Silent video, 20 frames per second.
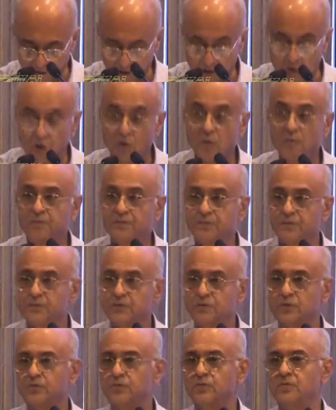we hope
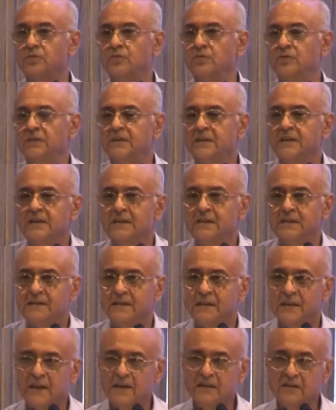to
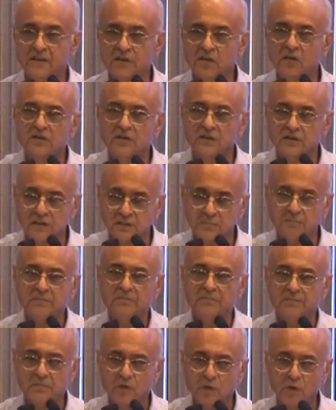get, you know, there's a
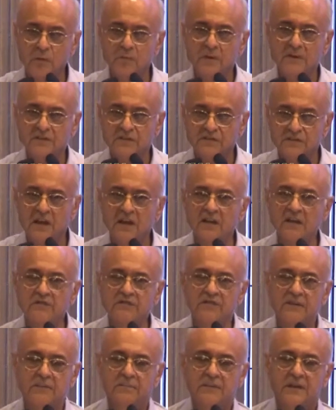whole bunch of younger
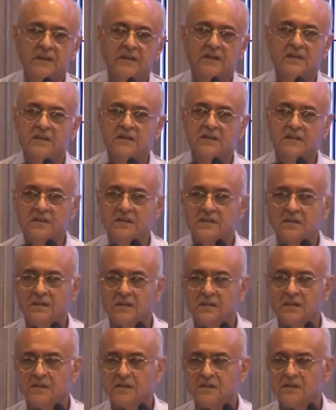filmmakers
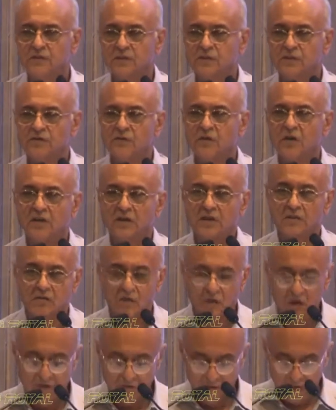uh, who got
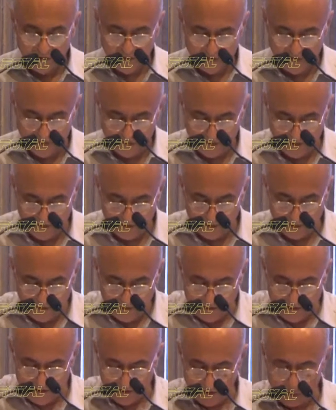involved and
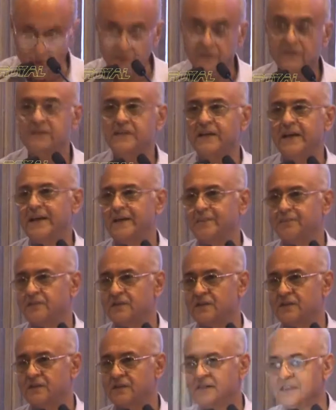it always
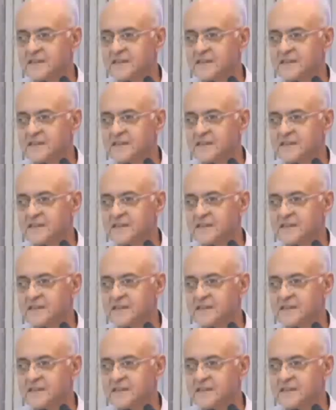helps